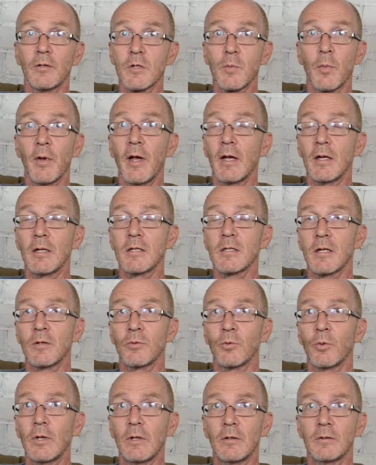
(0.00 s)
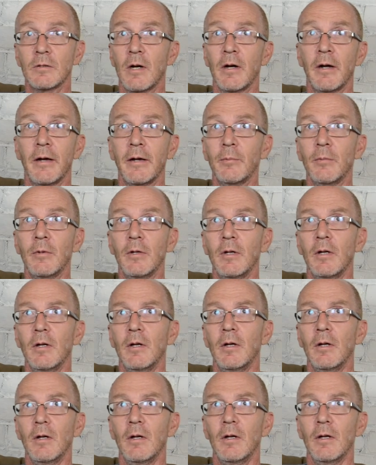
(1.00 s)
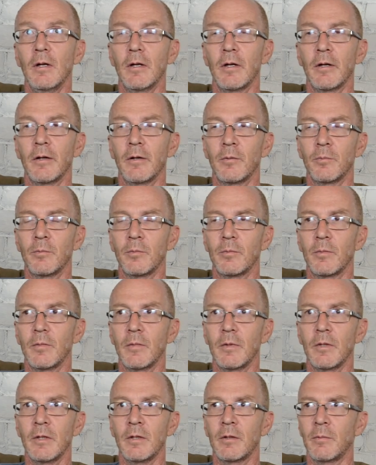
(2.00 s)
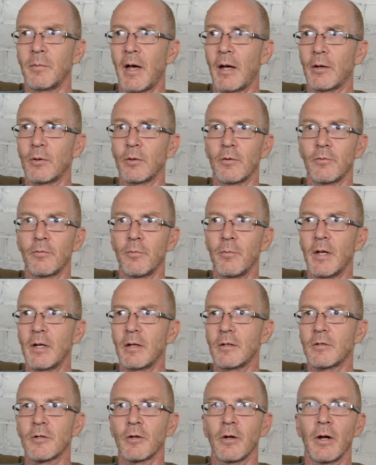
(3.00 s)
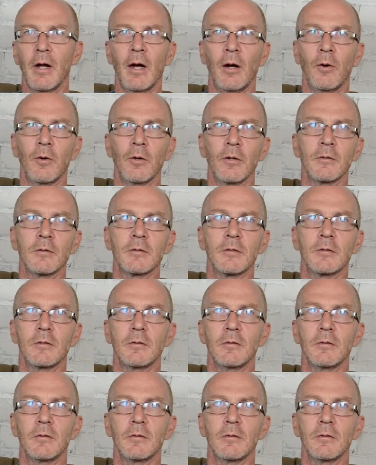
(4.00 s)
space in real time, in a matter of minutes or hours,